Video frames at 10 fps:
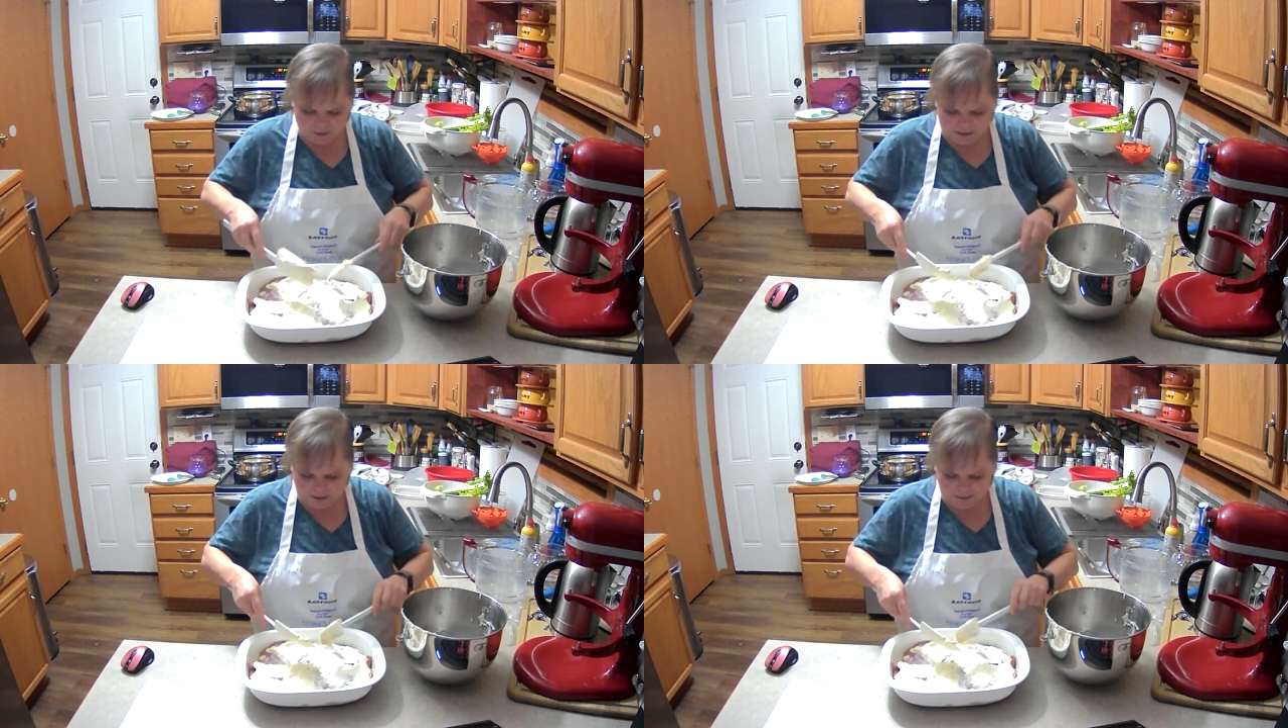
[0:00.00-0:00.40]

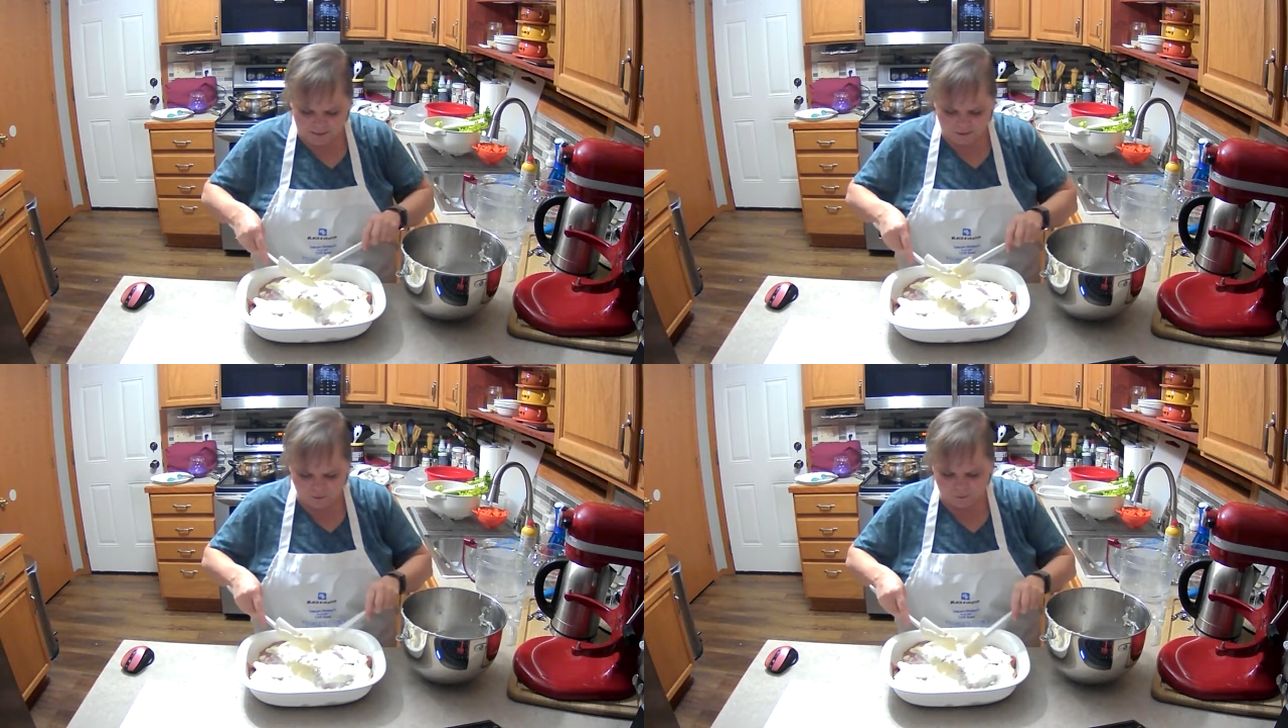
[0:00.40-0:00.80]
add
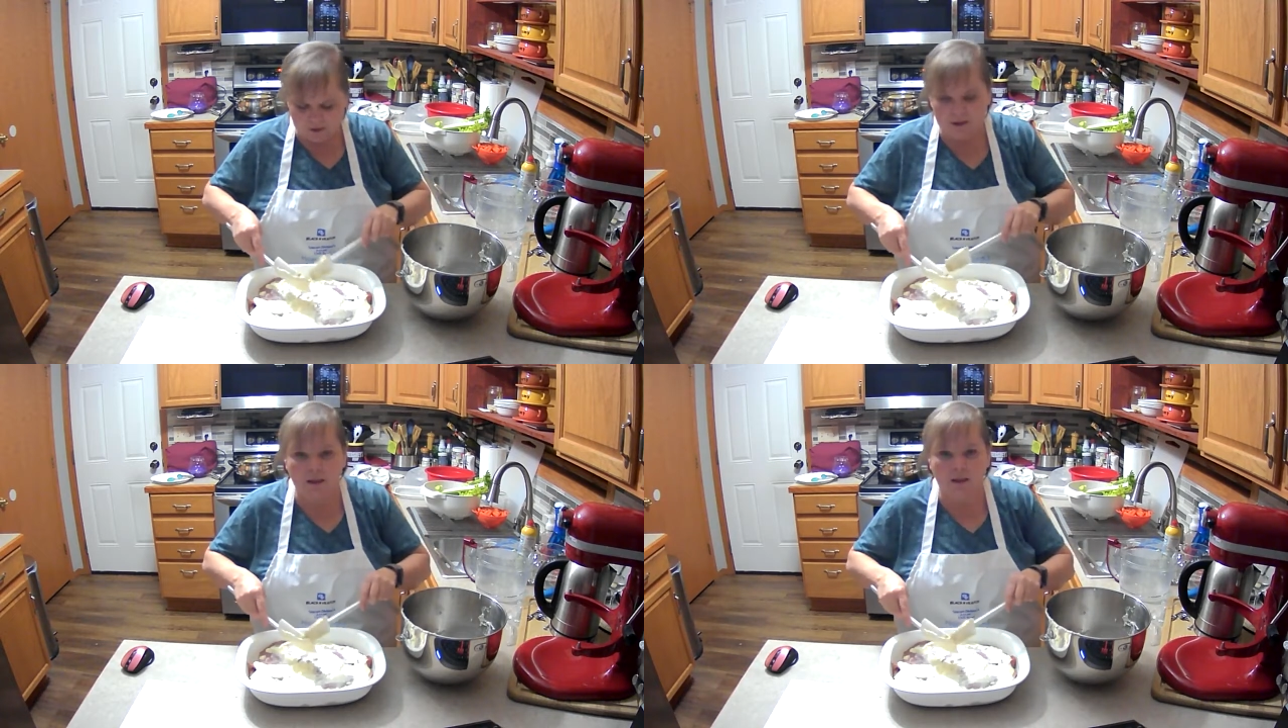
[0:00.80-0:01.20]
the
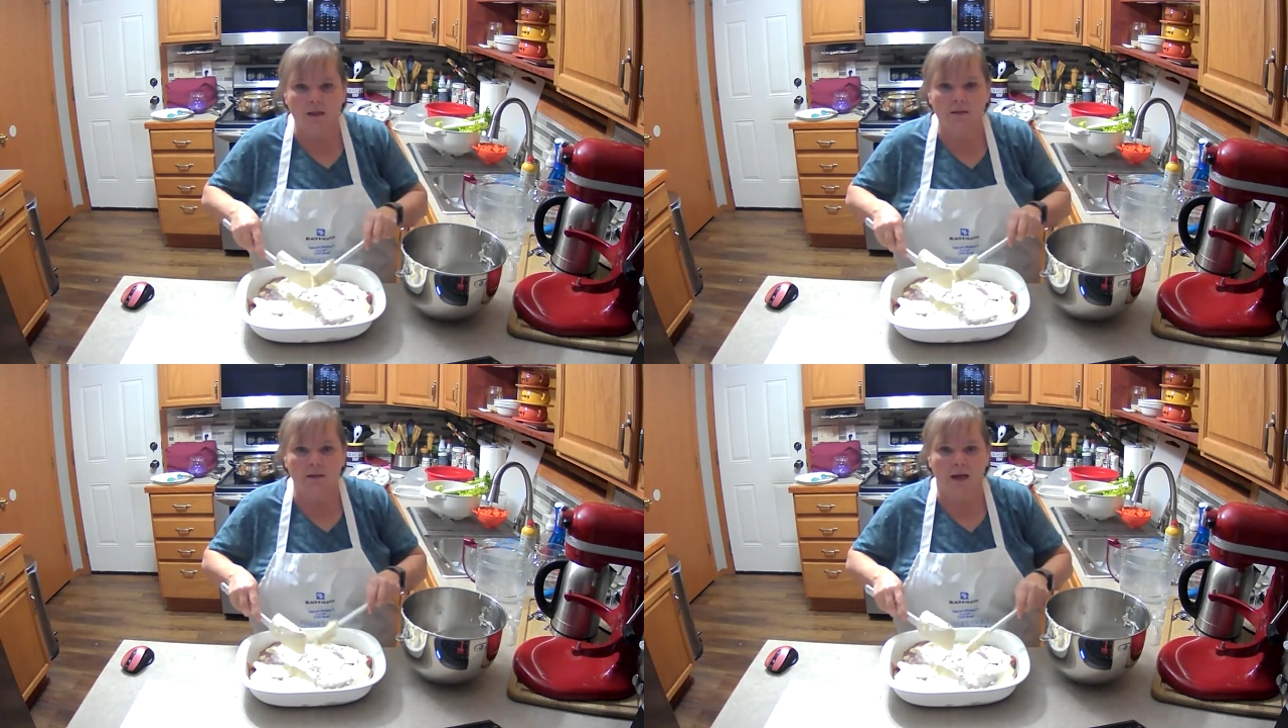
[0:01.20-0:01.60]
Swiss
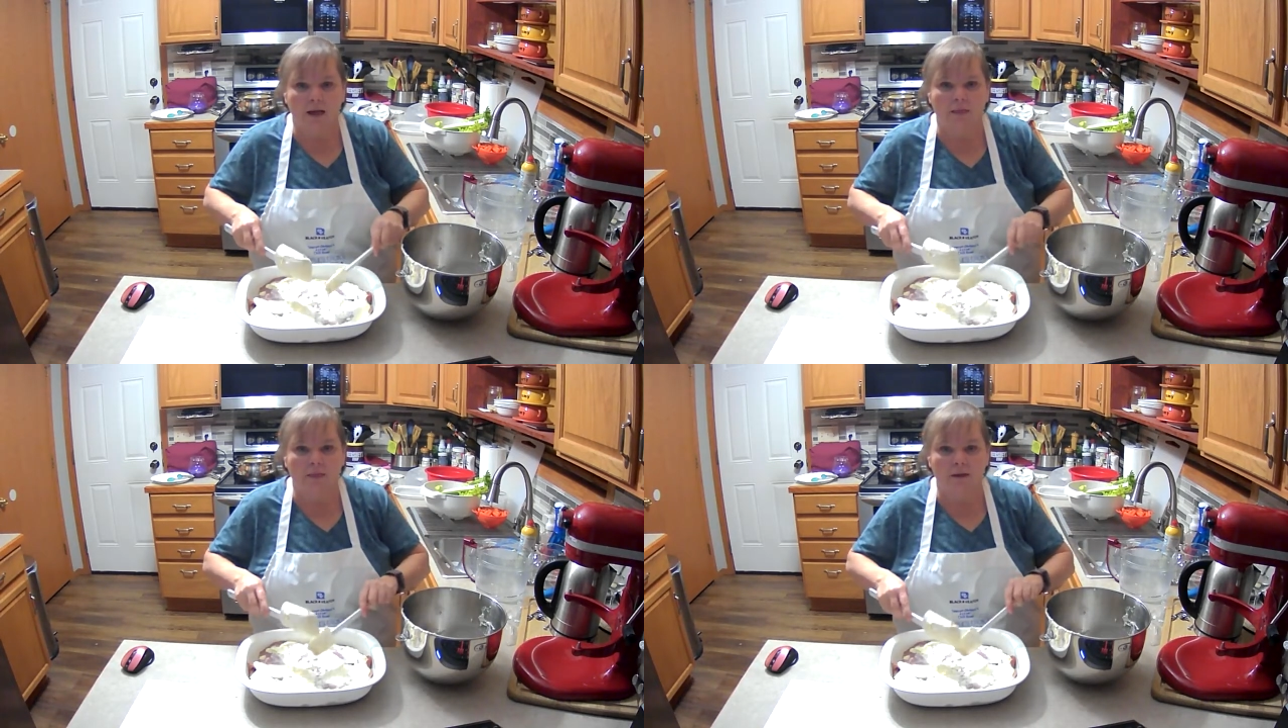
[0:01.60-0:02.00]
cheese,
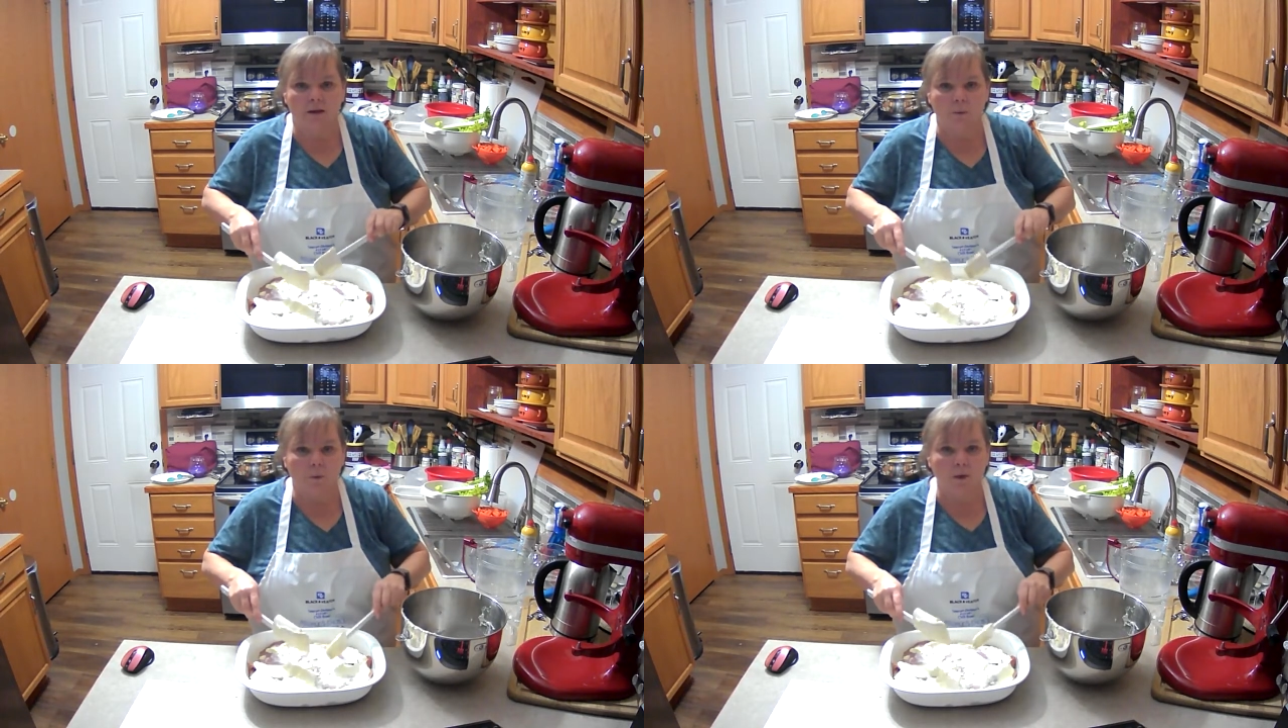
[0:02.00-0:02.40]
and
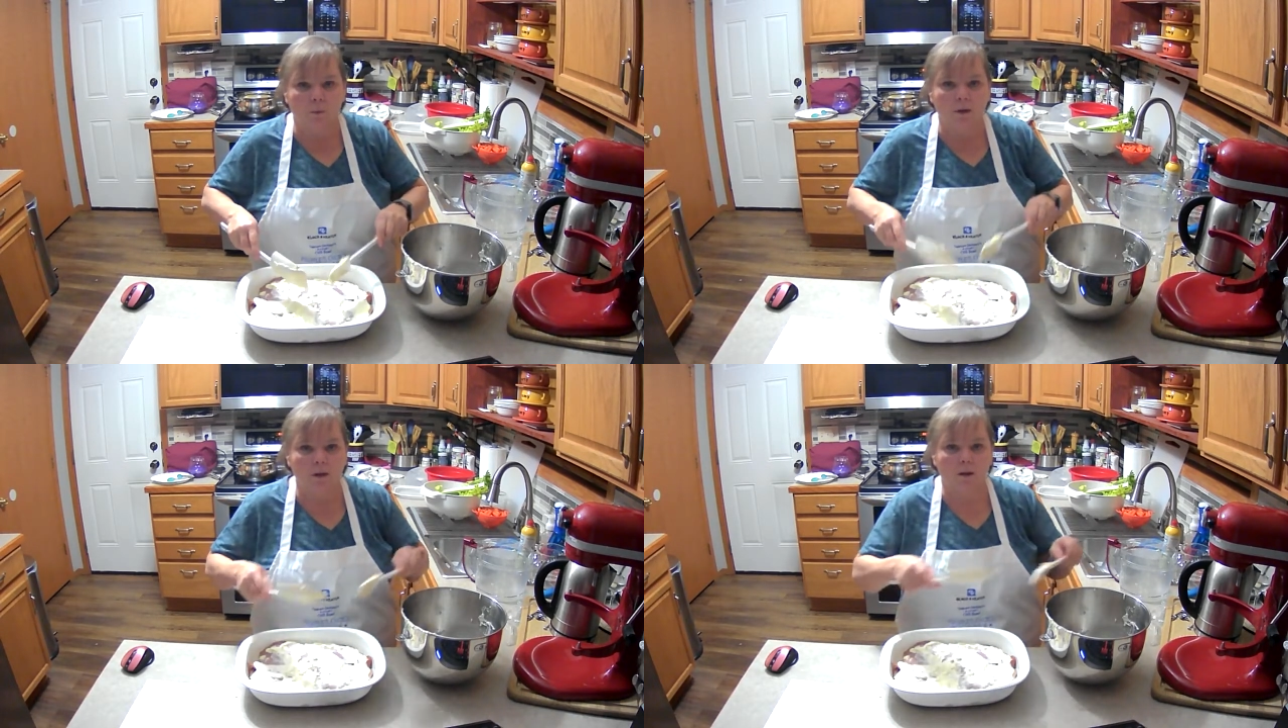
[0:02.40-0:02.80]
then we
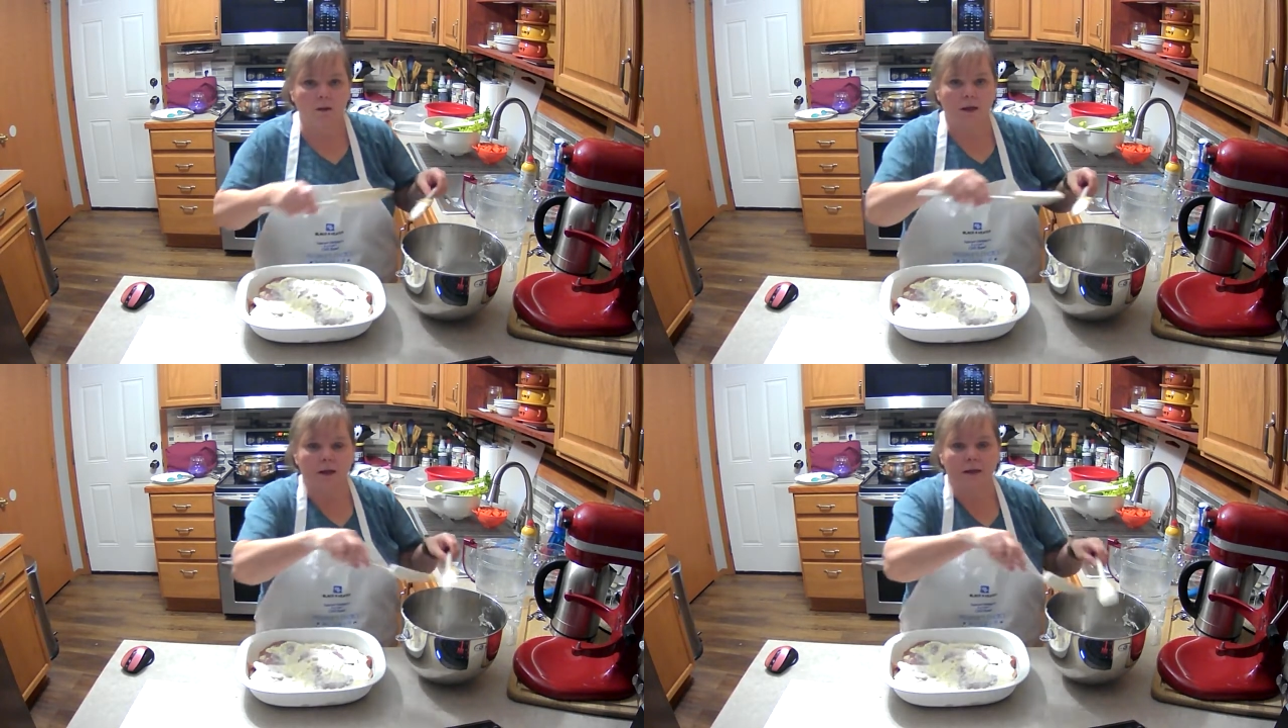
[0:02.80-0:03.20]
will